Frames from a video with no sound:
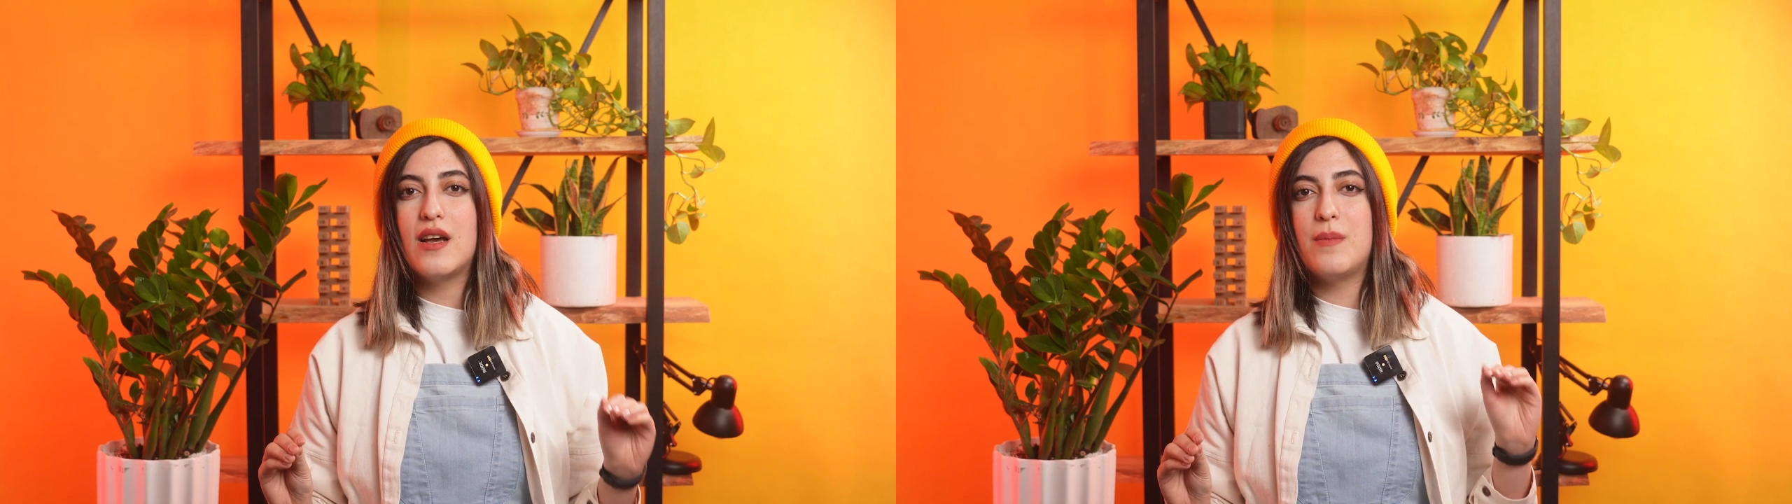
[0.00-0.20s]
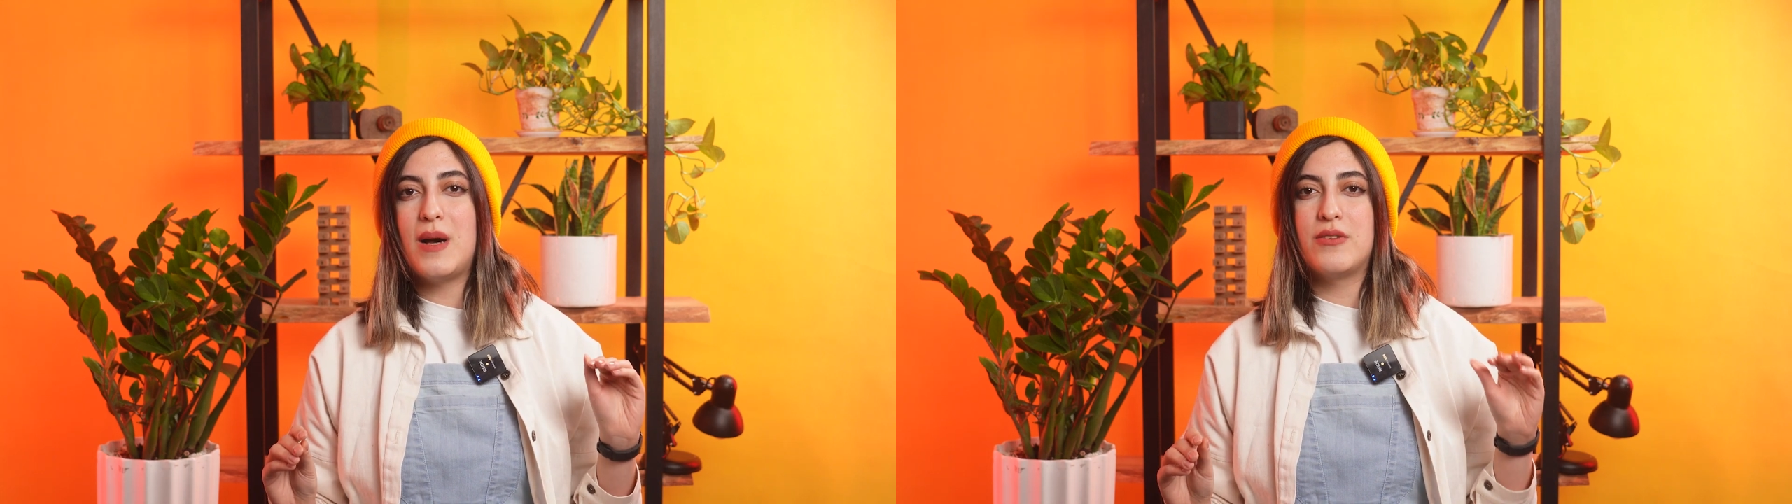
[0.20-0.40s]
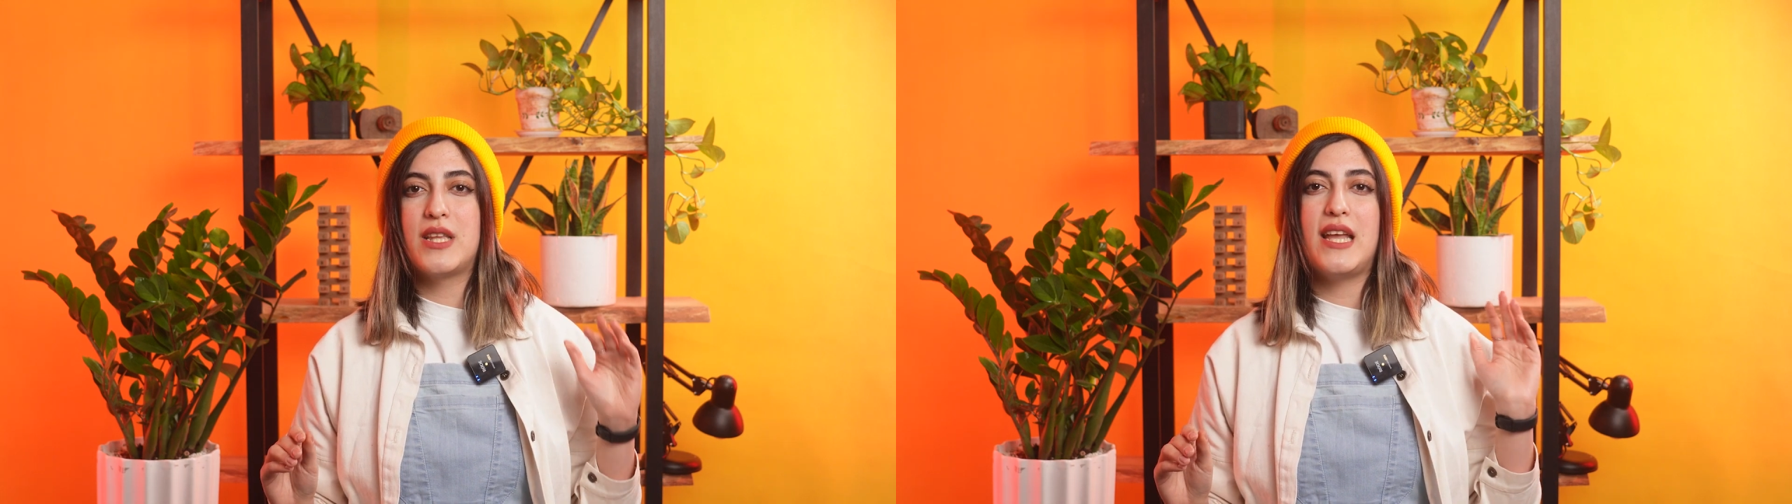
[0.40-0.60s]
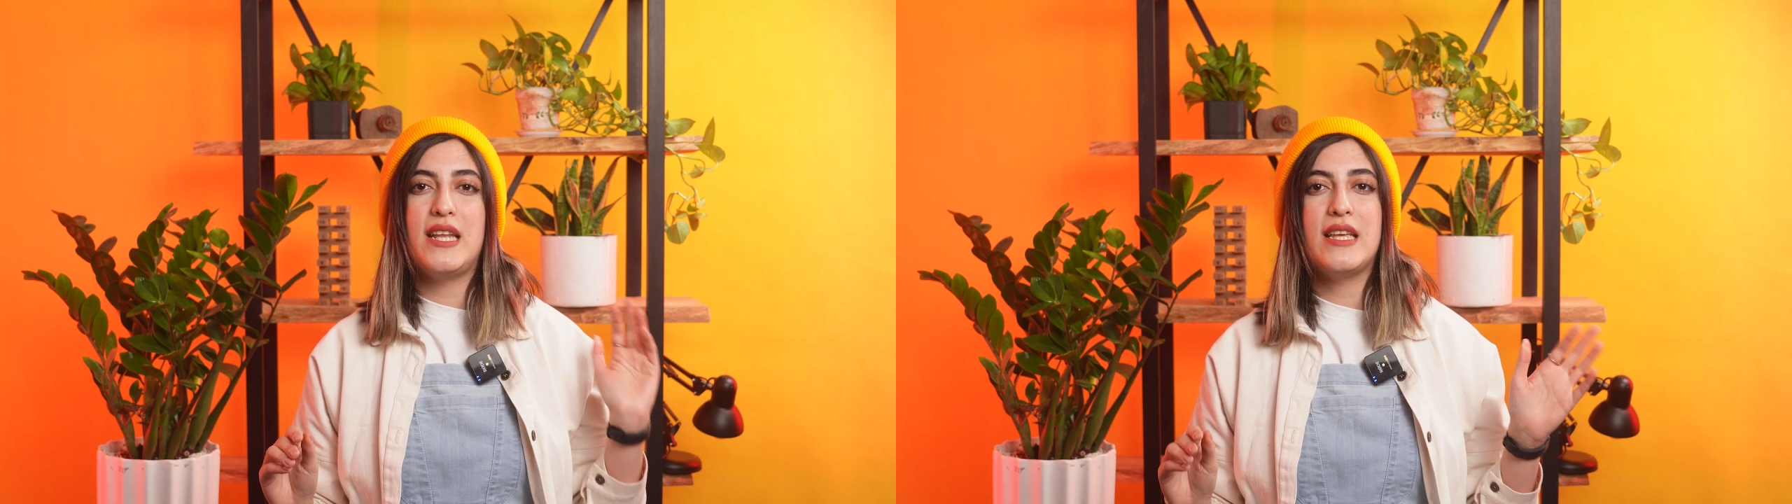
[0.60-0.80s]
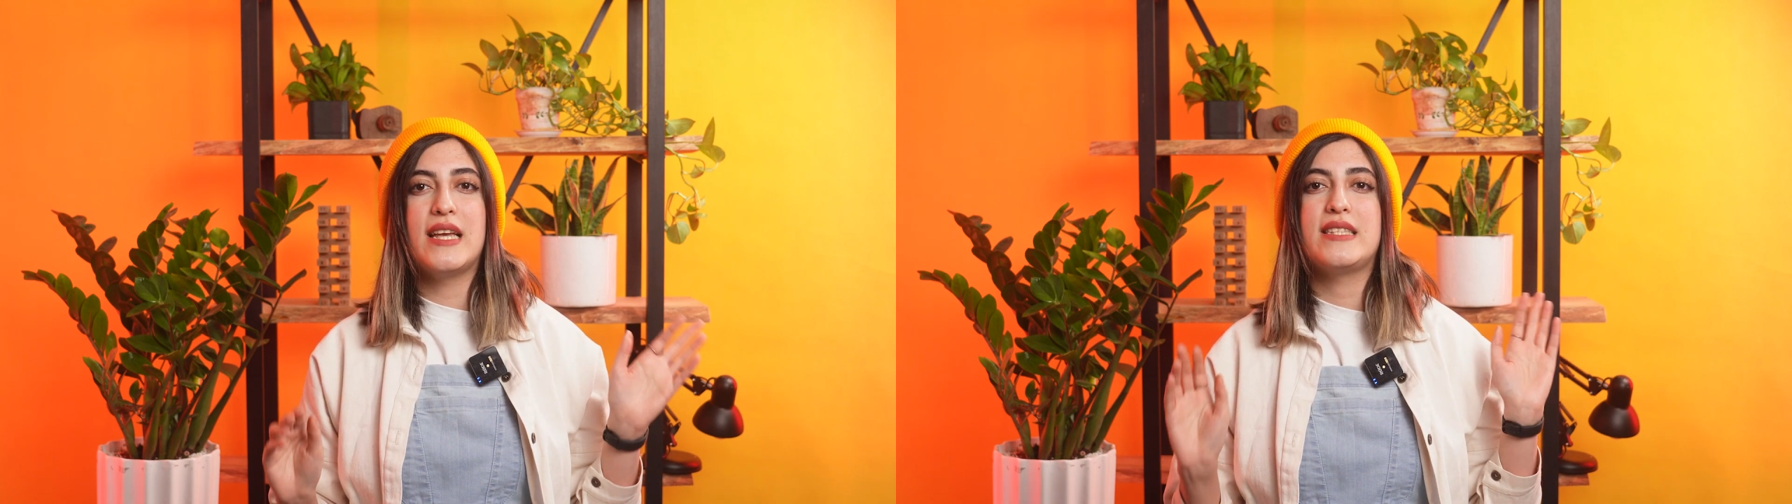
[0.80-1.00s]
about
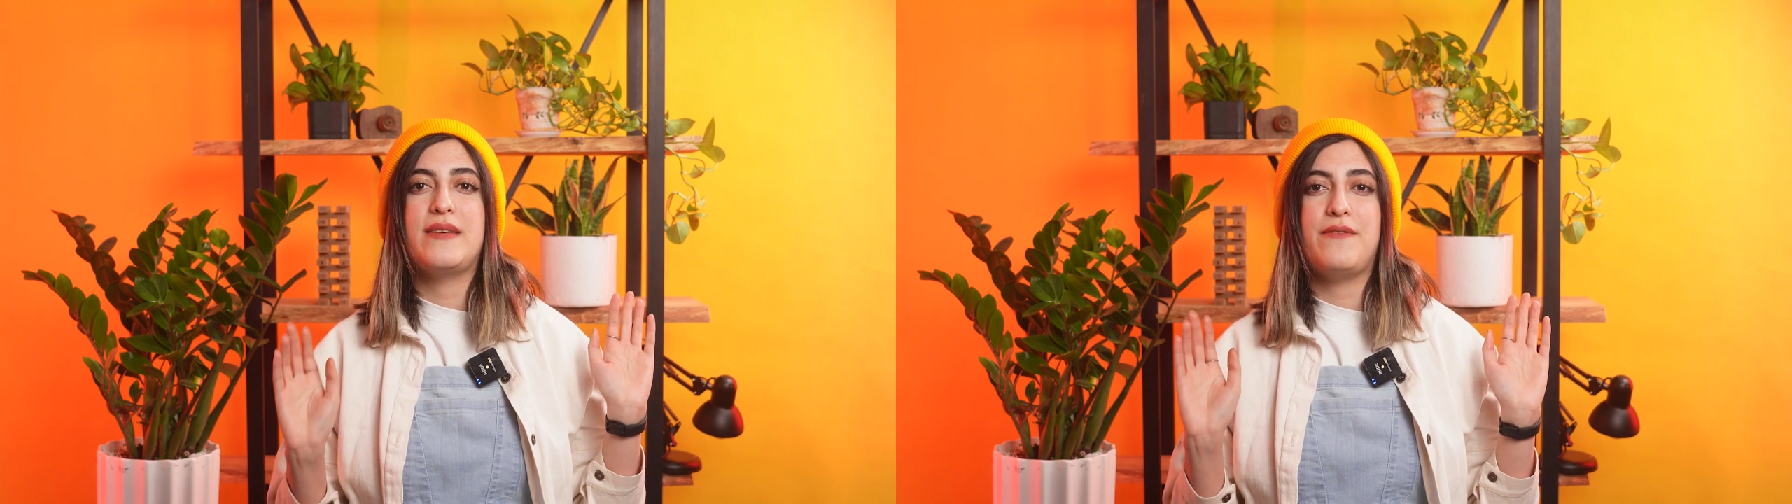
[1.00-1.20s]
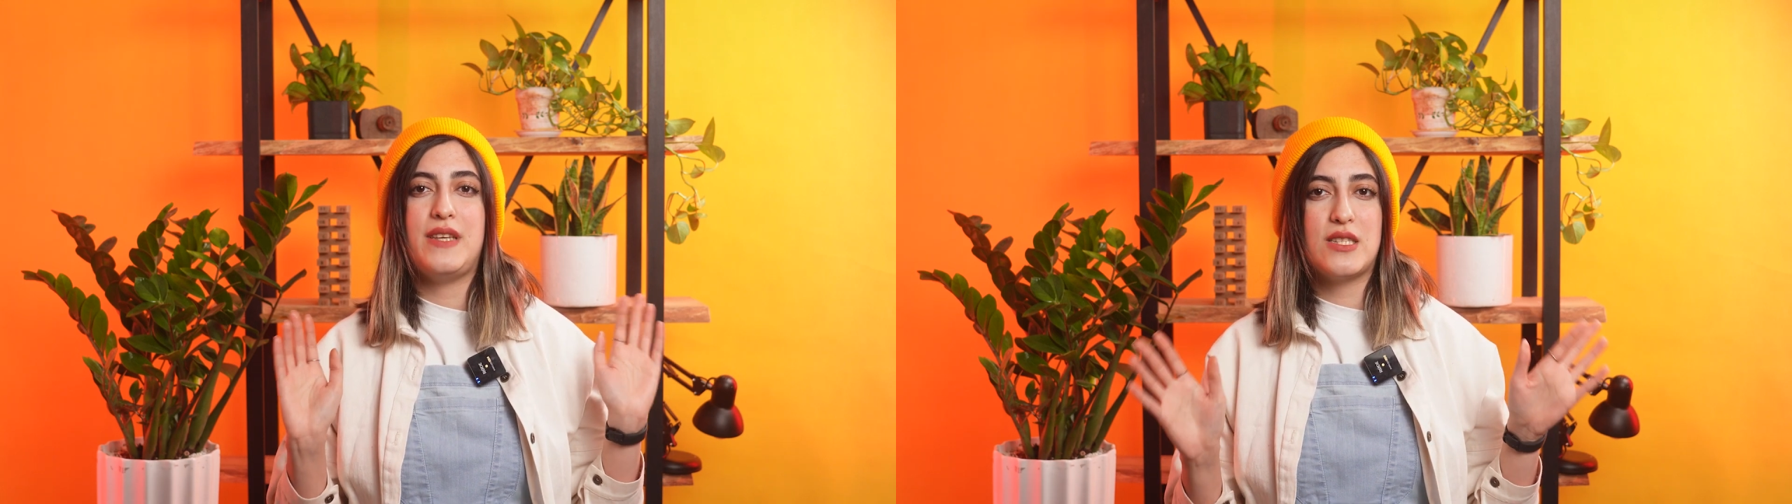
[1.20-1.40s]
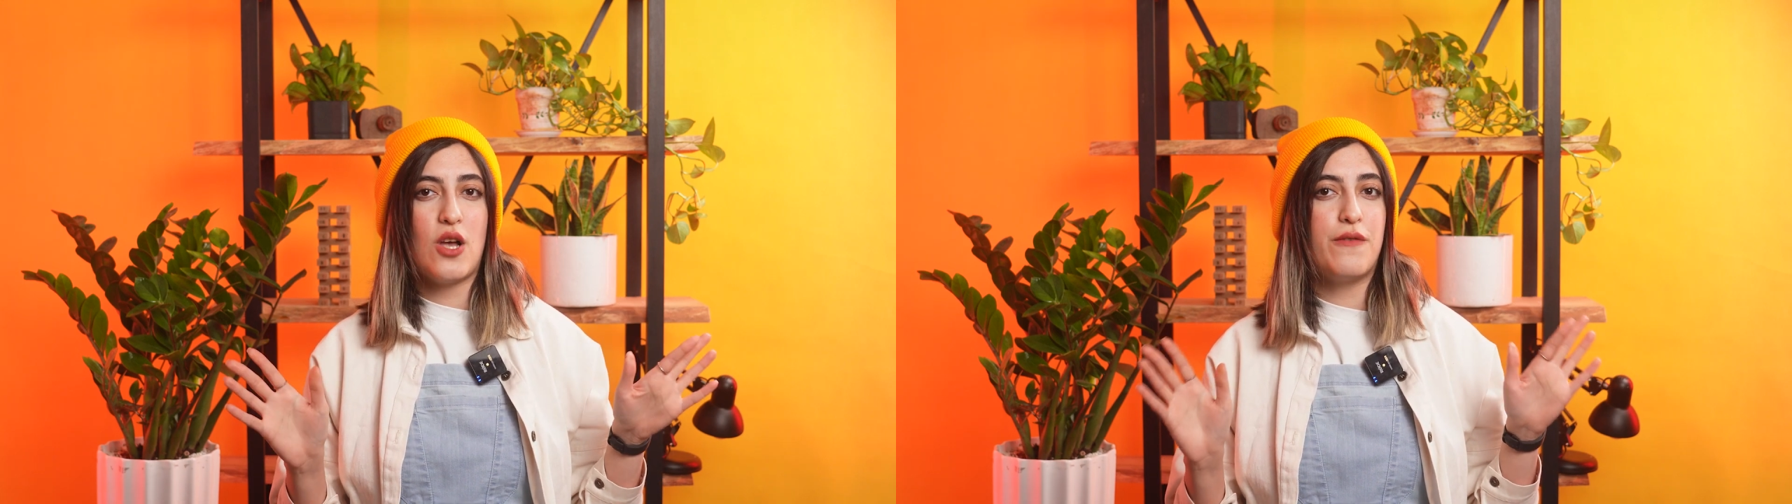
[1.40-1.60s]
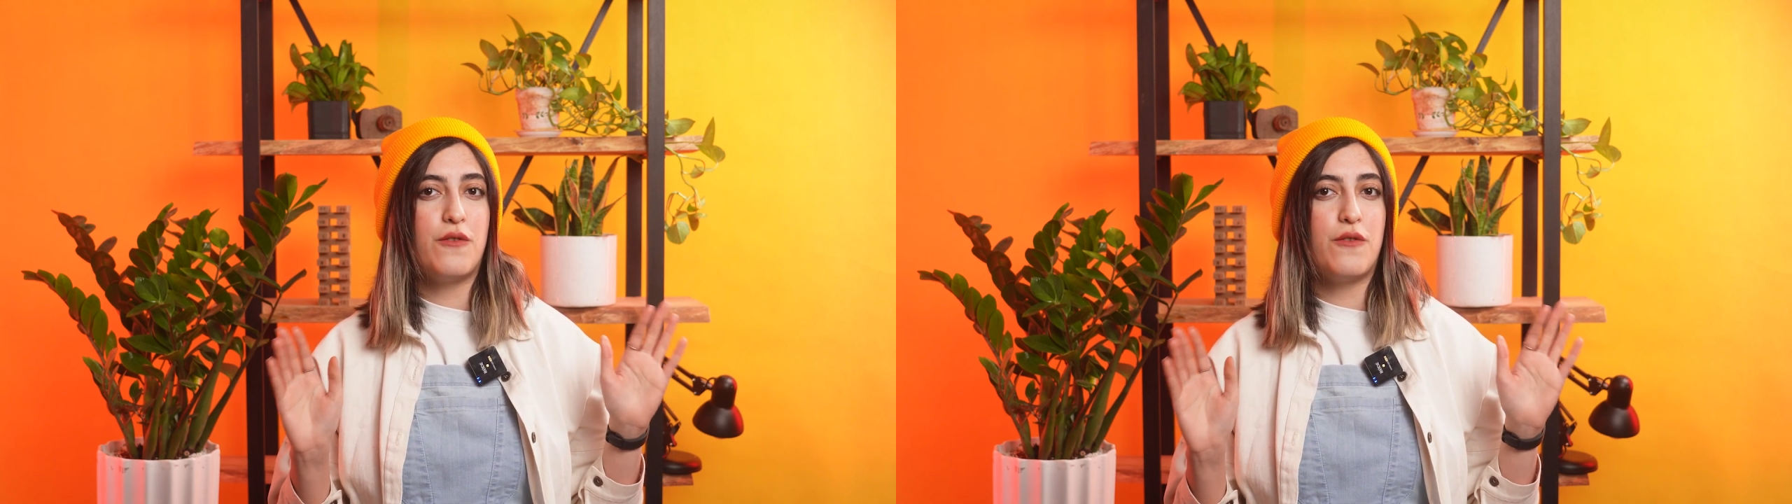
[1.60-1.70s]
getting a visa